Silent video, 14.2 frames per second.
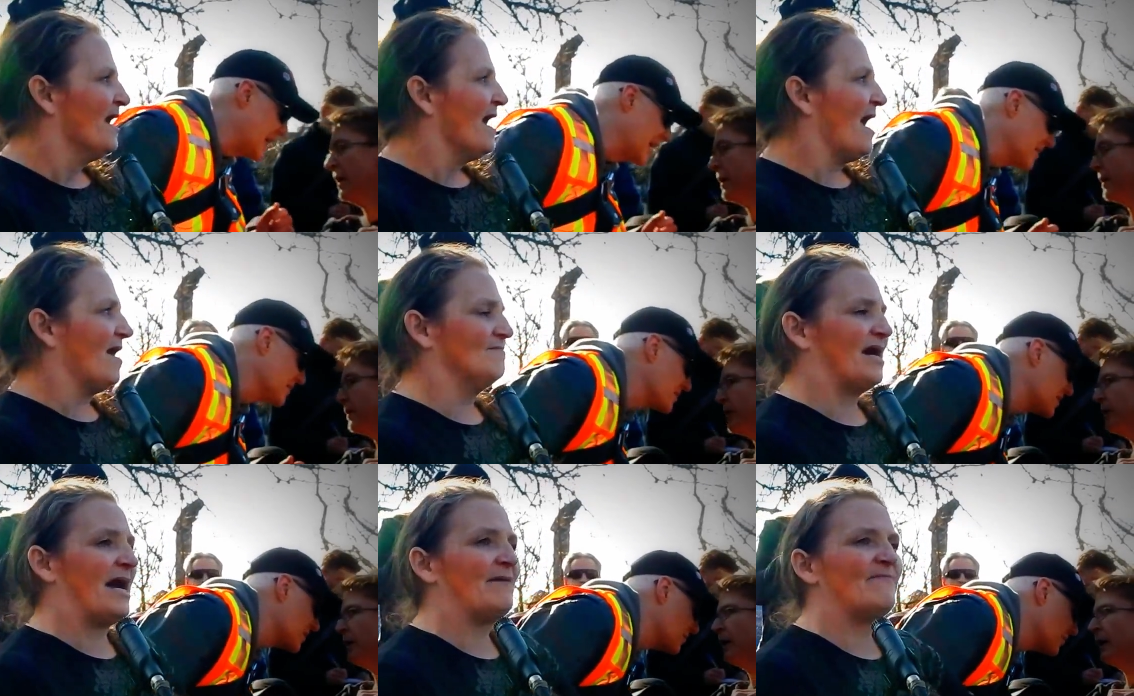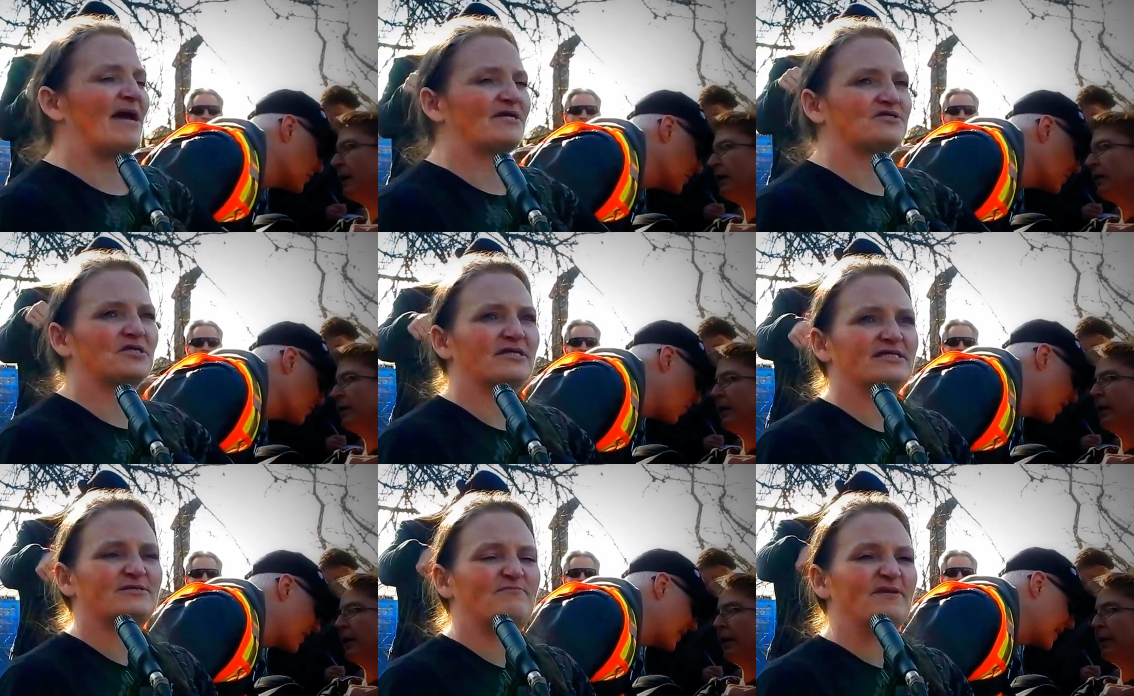Speaker 1: Um, I'm actually
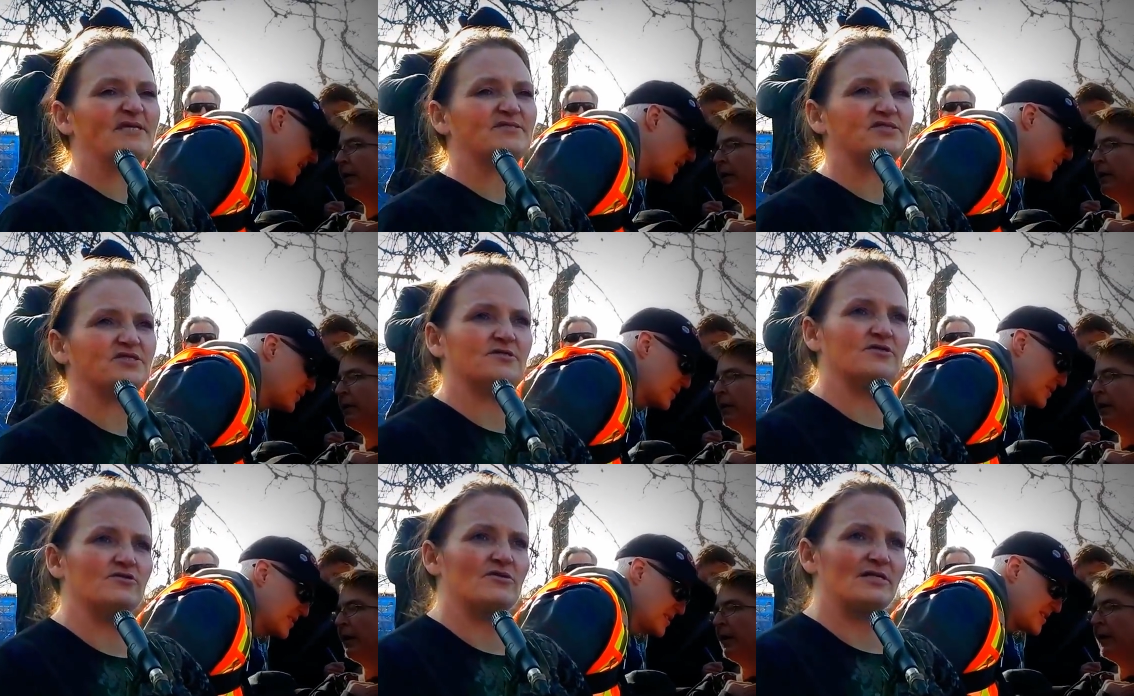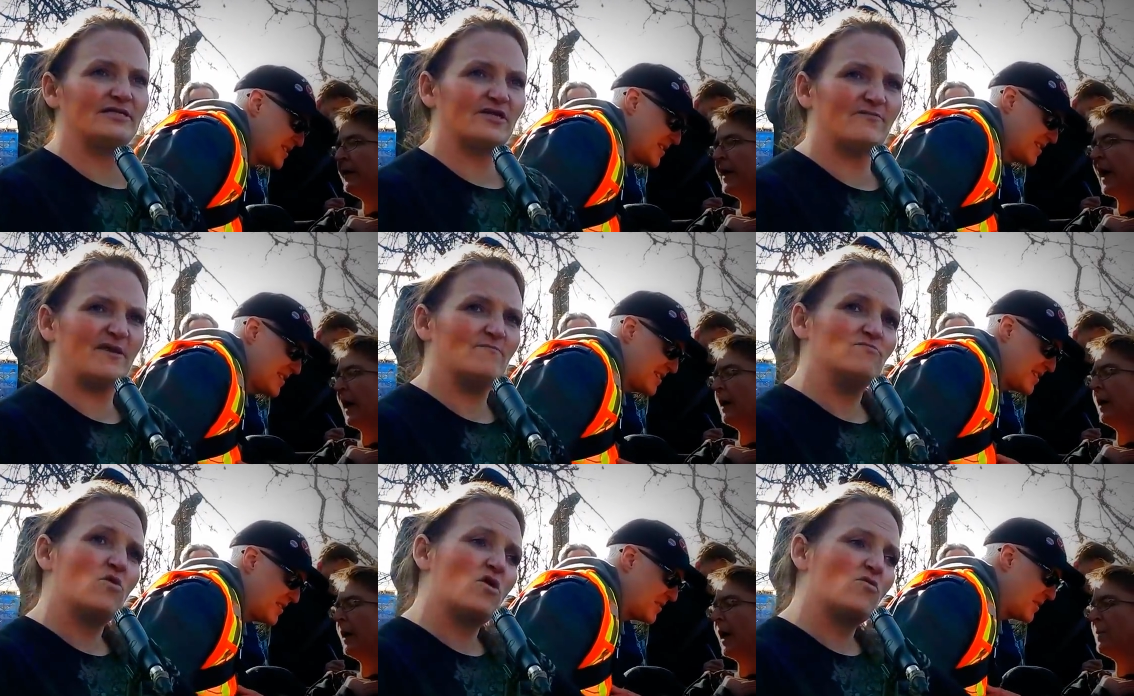going to speak to you a little
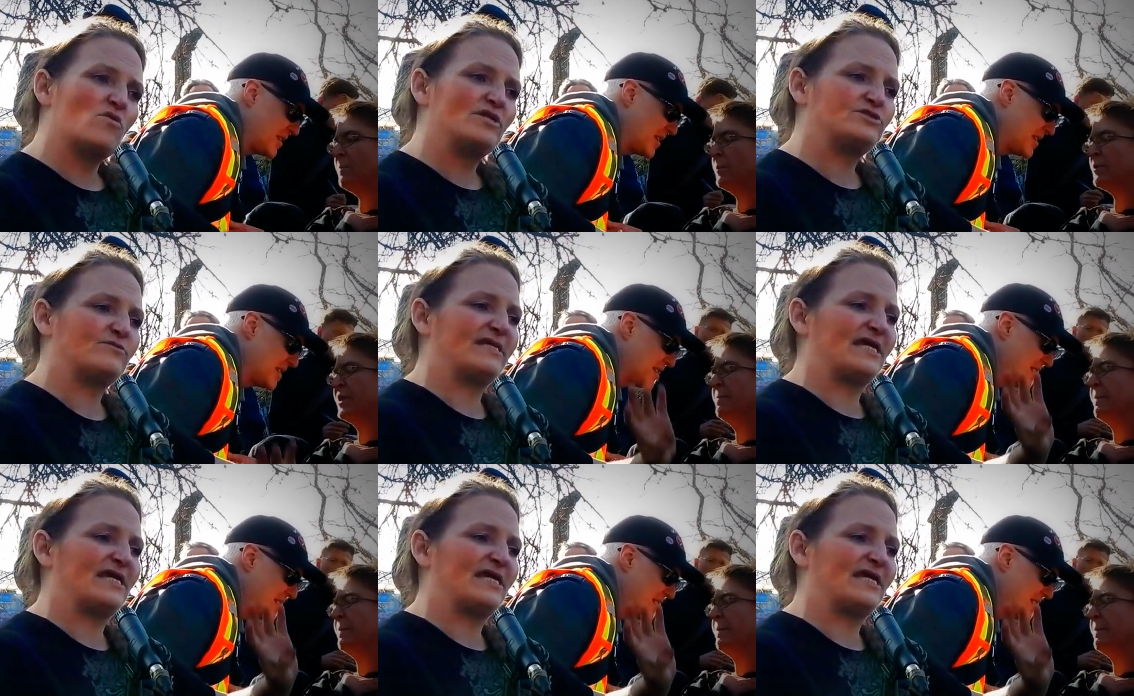bit more once we